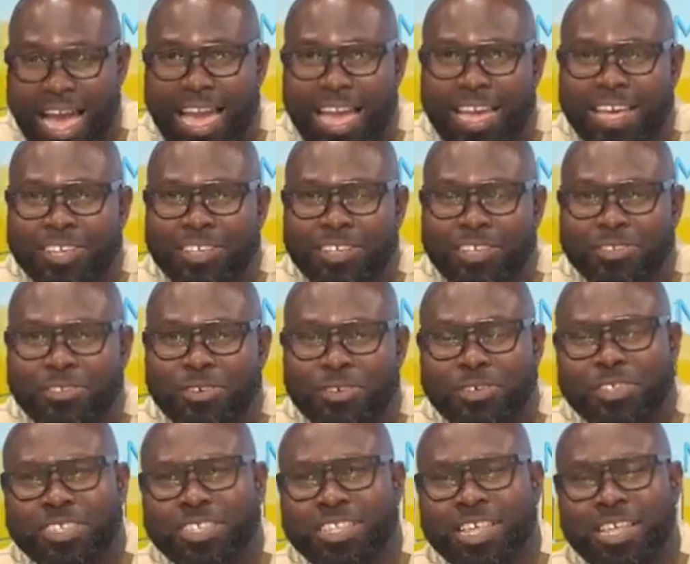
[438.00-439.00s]

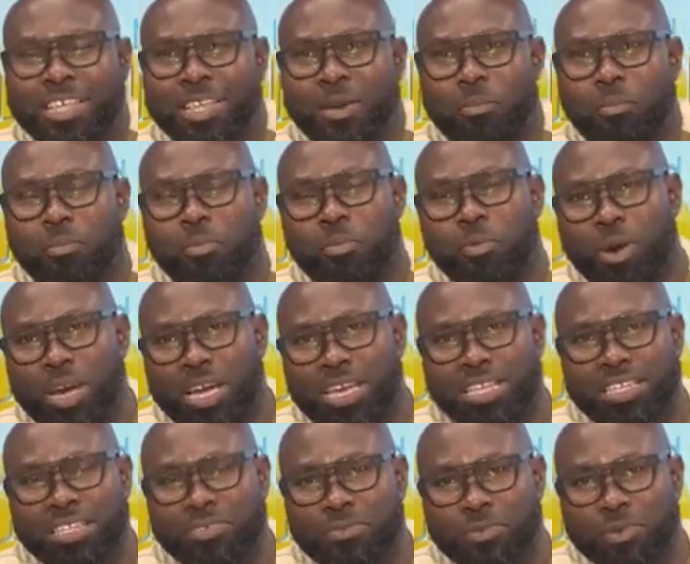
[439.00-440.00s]
the
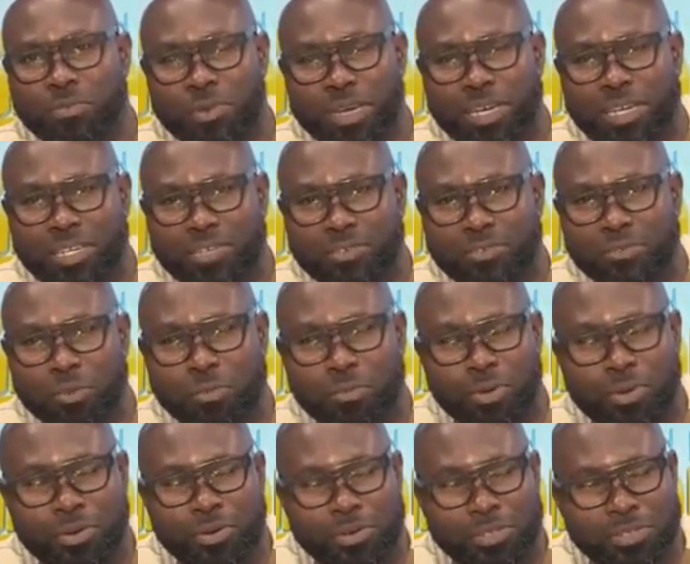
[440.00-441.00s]
point we're making is not
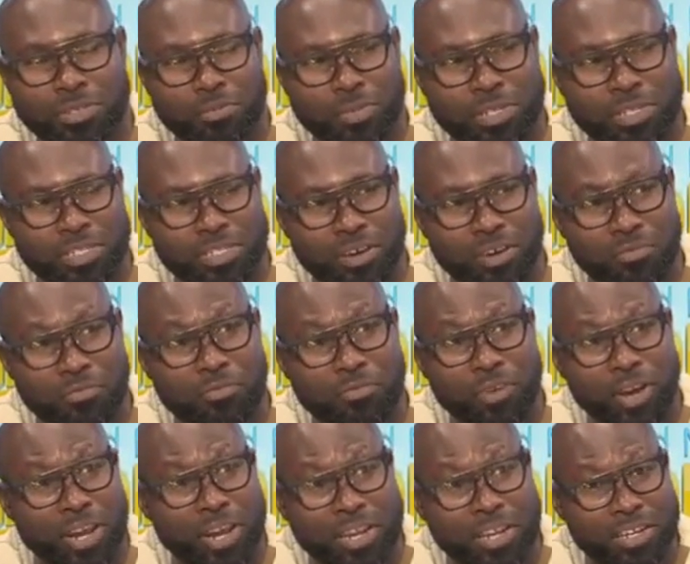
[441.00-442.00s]
because somebody is
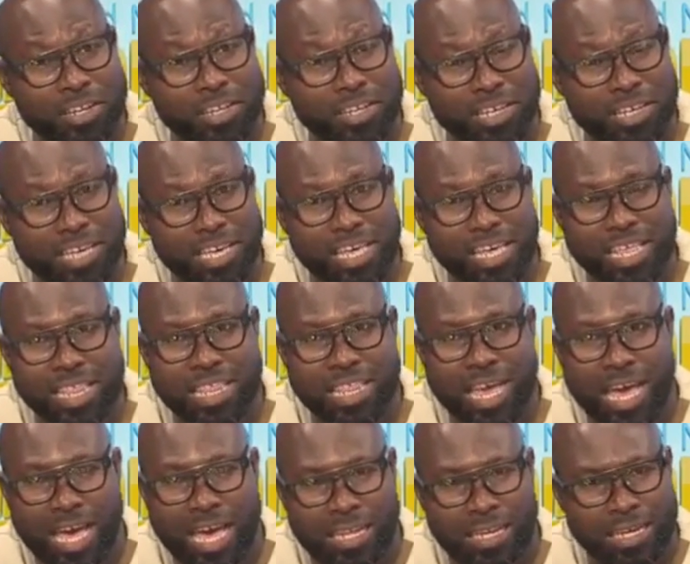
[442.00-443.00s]
afraid
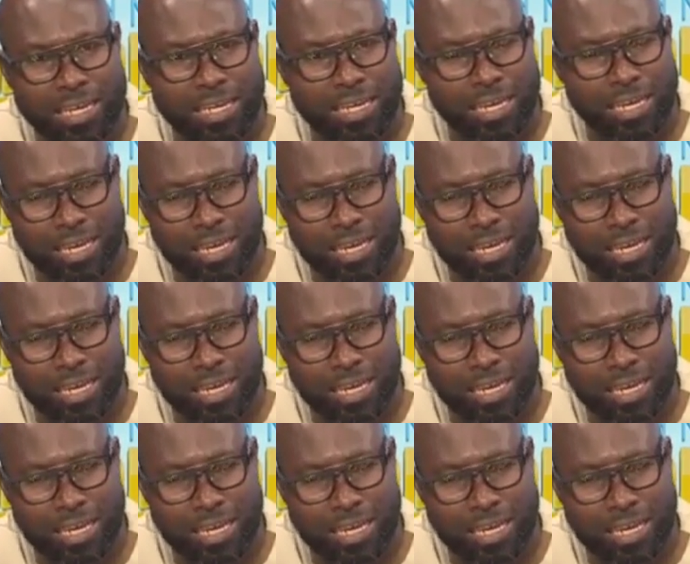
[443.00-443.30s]
that